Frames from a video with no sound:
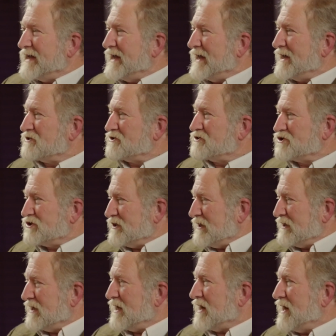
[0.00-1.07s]
And she
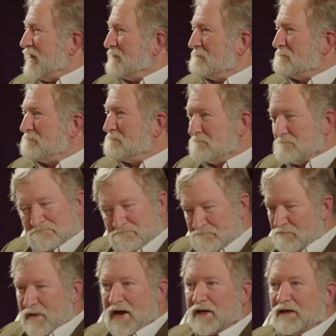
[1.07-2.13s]
got
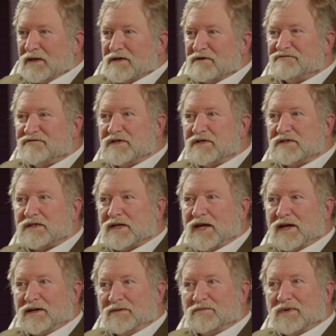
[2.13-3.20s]
mightily offended
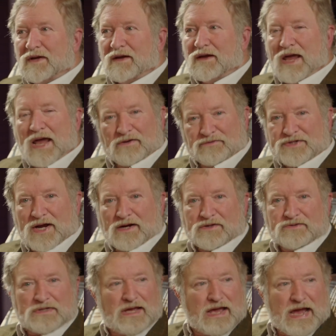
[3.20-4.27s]
at him. "How dare
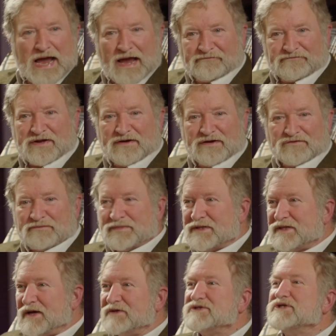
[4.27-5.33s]
you? I've never been
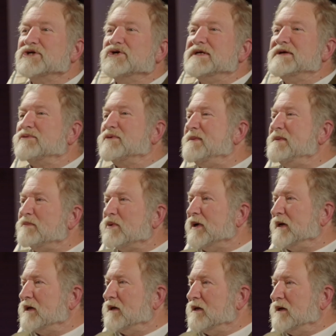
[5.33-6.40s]
that." She couldn't even remember it.
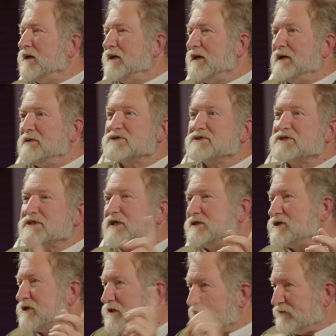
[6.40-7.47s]
It was such
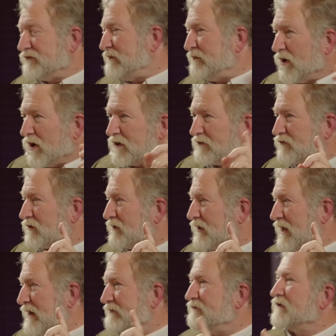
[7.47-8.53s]
a different part of her
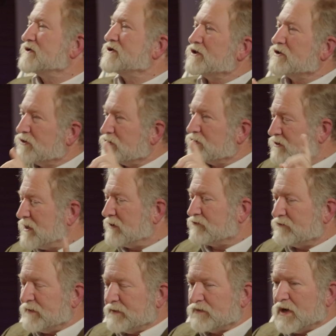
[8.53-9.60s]
life, she could not
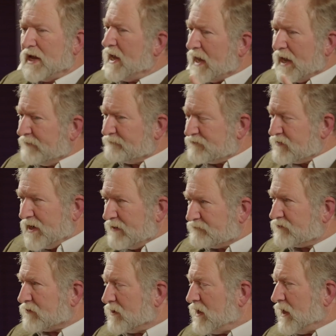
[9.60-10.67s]
remember. I
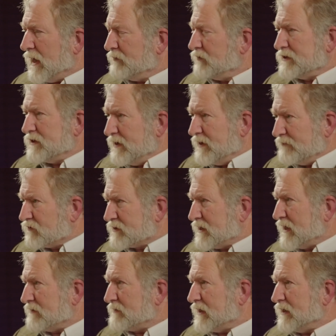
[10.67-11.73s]
would never
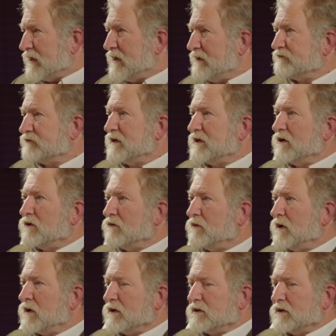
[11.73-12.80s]
take my life.
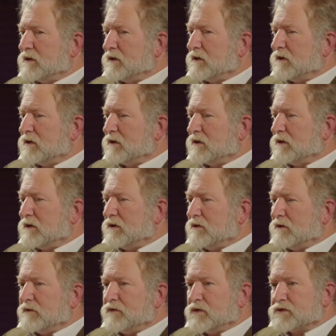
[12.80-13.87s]
Well,
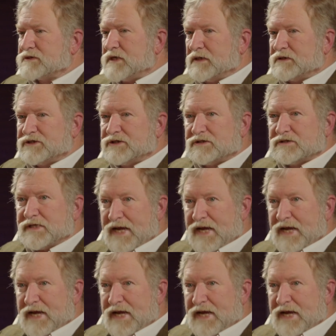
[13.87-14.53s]
of course not. She's